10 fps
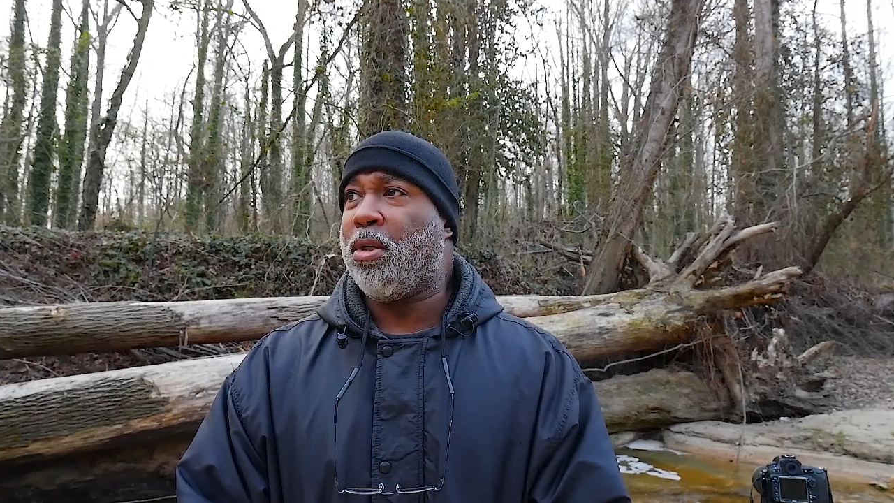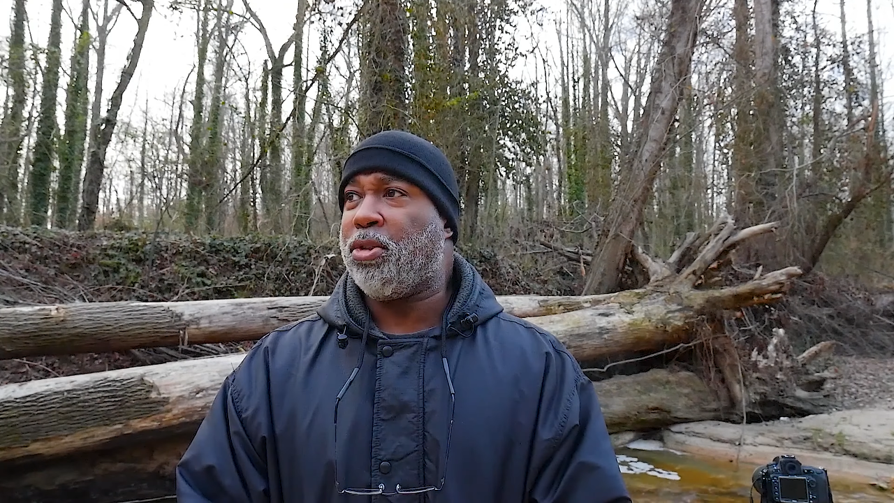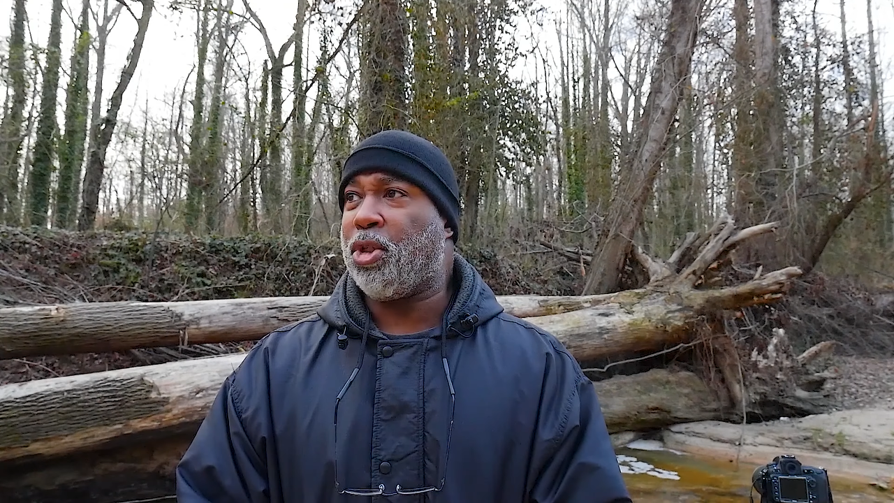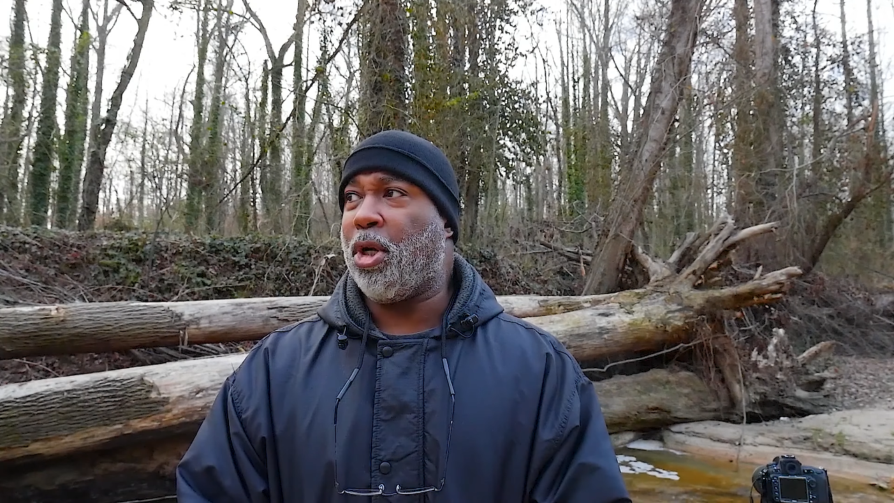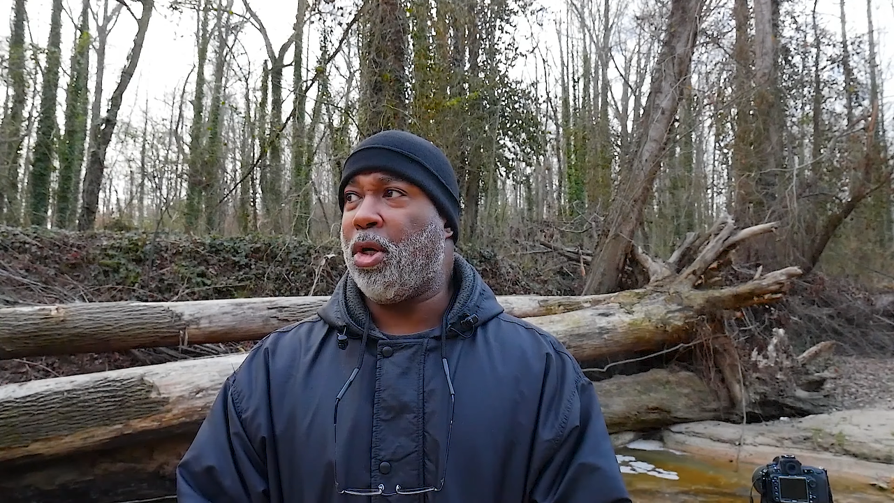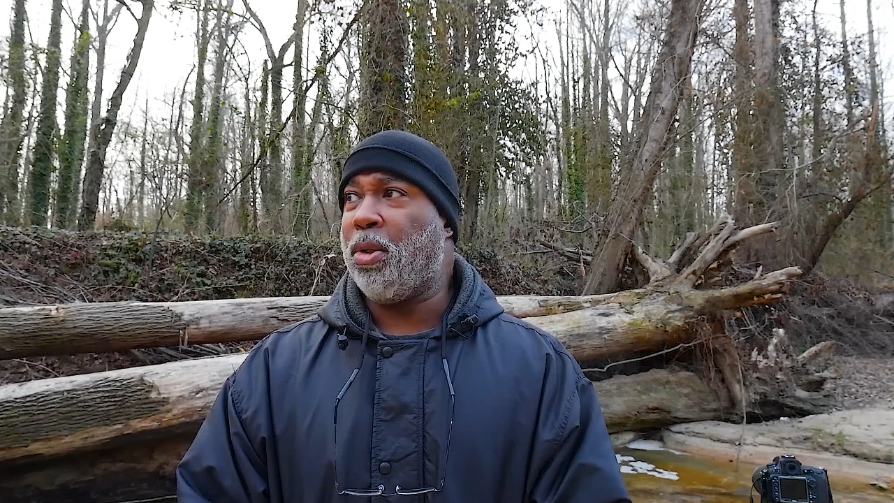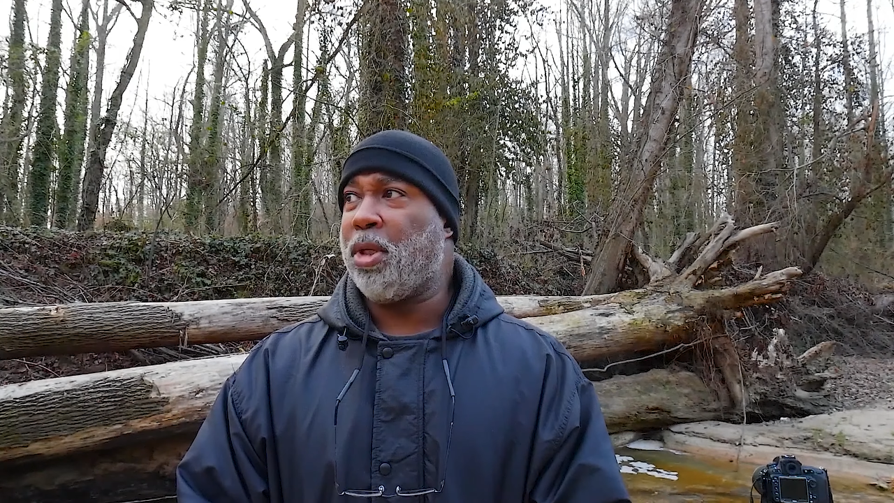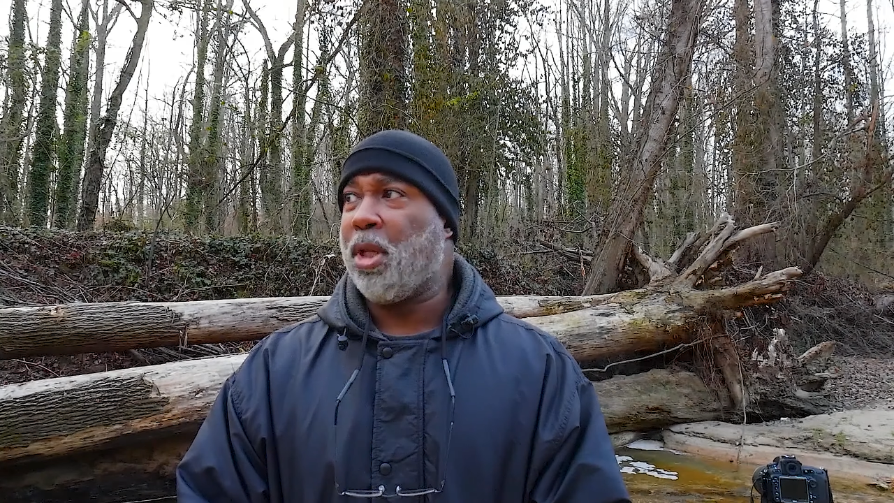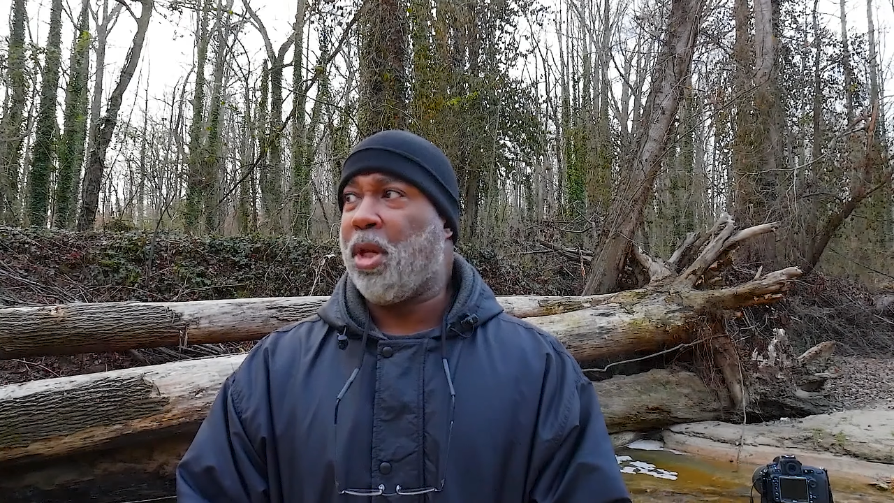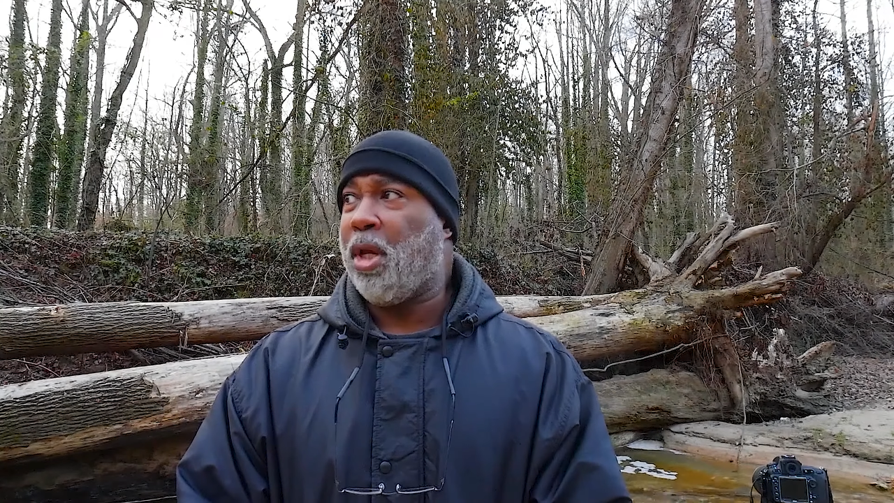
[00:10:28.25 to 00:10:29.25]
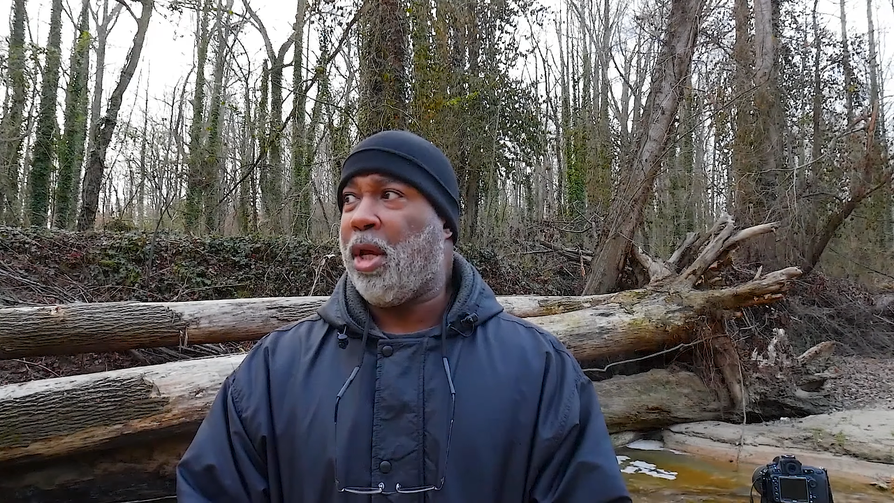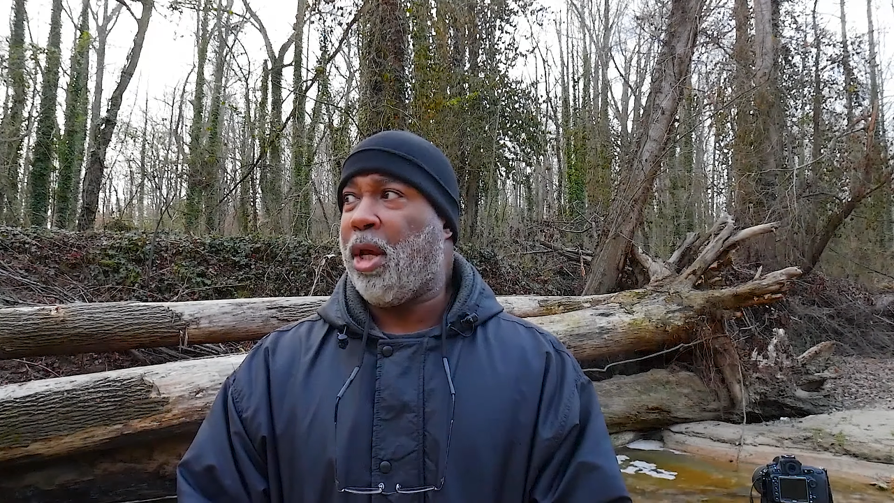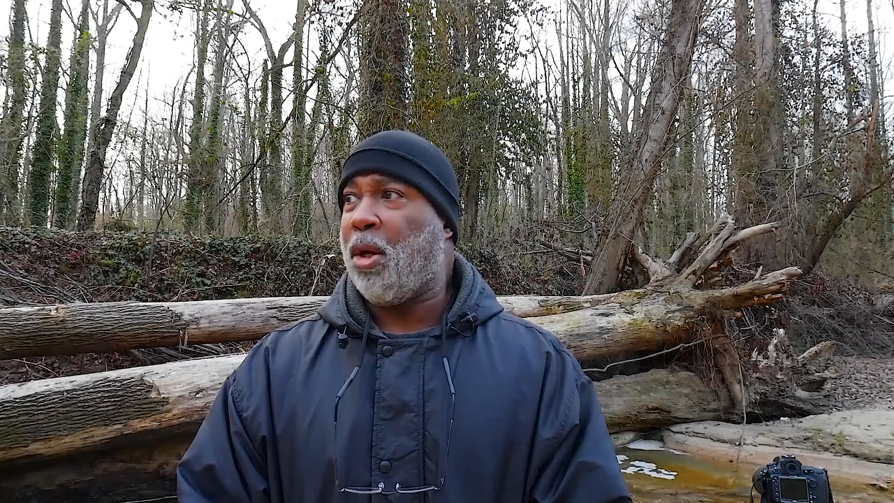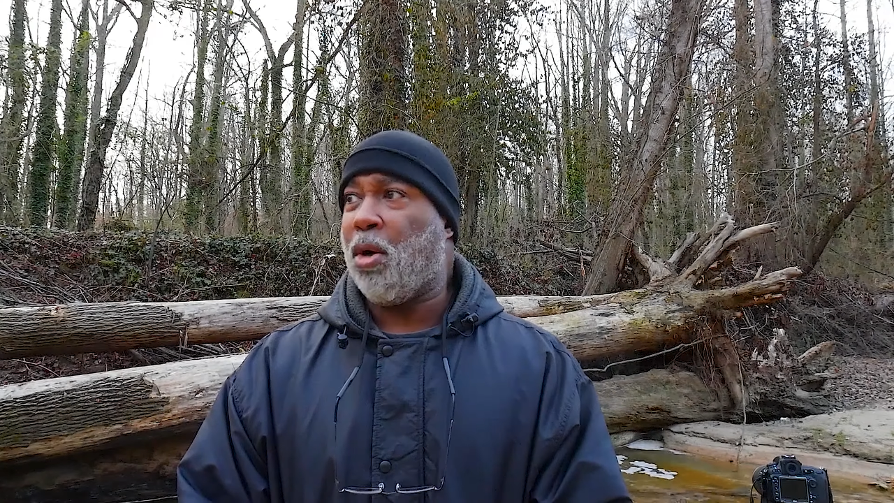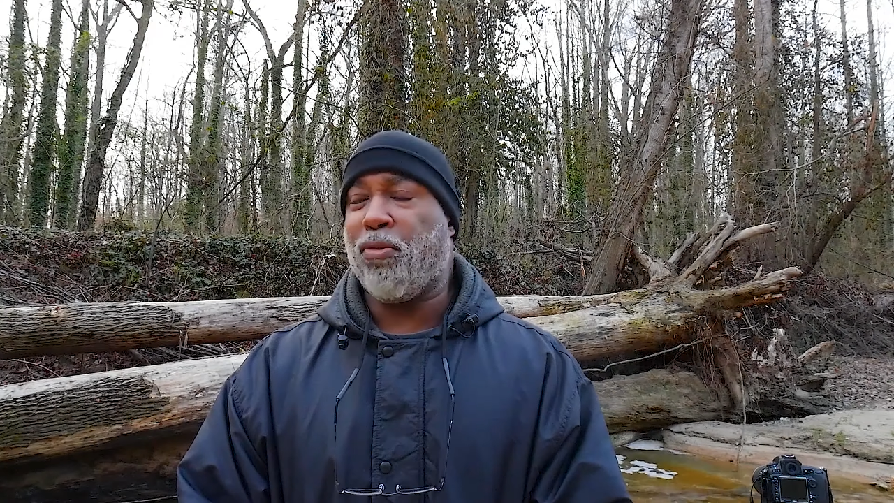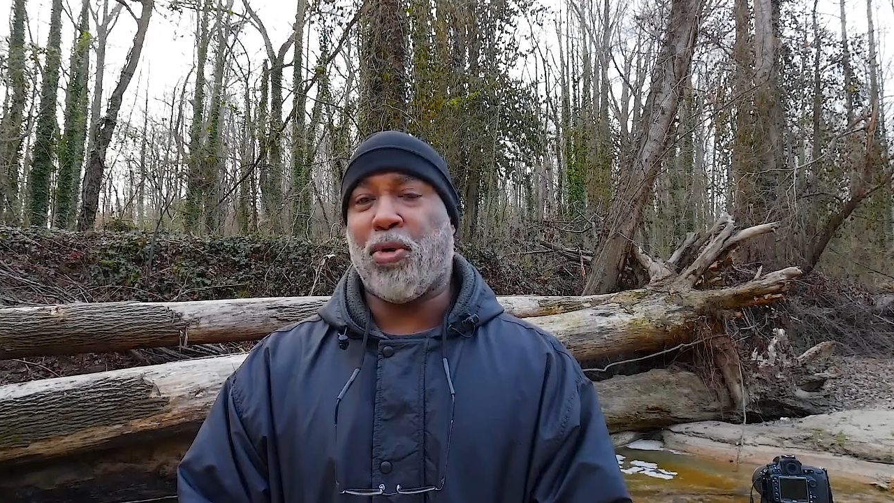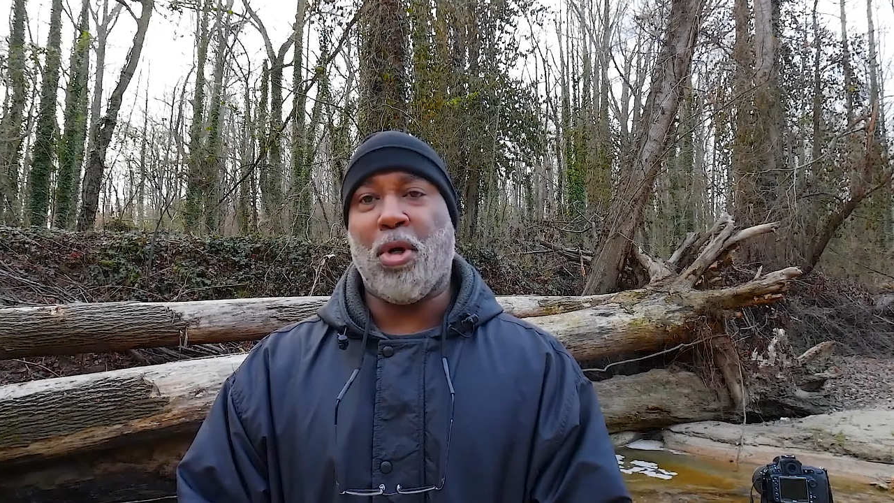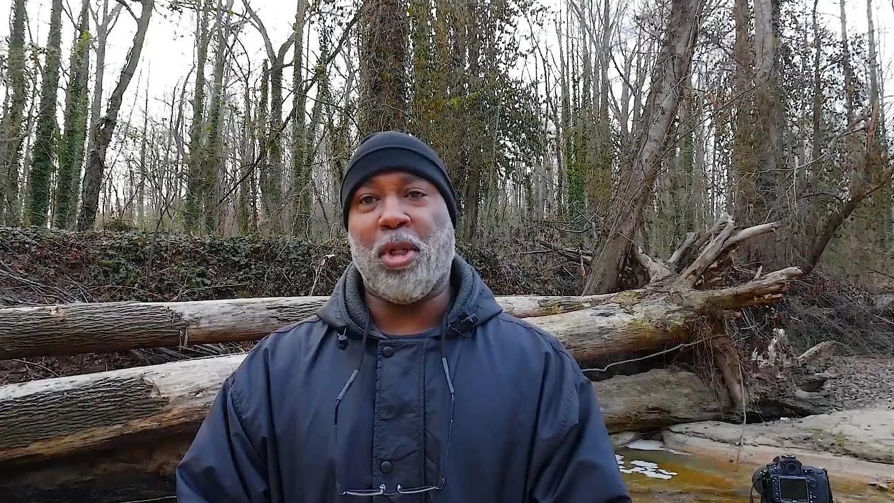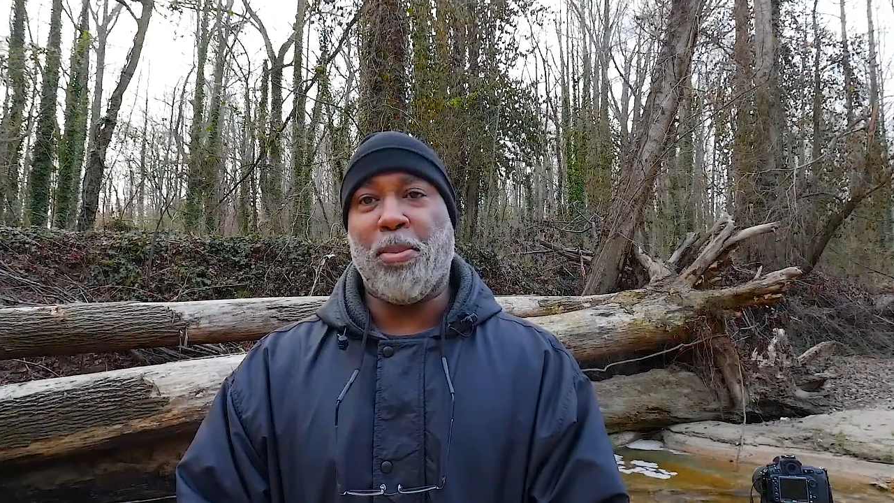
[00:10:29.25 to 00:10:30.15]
So overall,